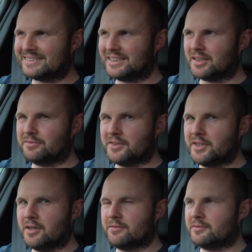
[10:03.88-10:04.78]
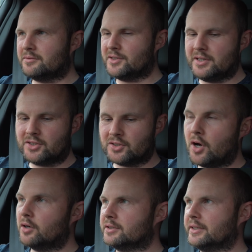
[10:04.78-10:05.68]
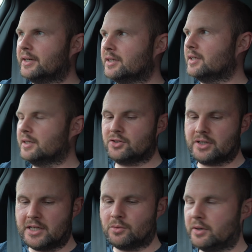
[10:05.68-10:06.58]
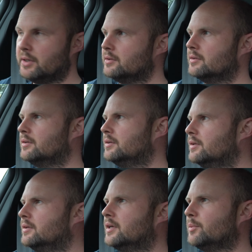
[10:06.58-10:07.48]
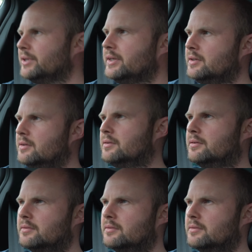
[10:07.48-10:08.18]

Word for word: Like I've, I've nearly stalled it there, and, and I genuinely, am I in?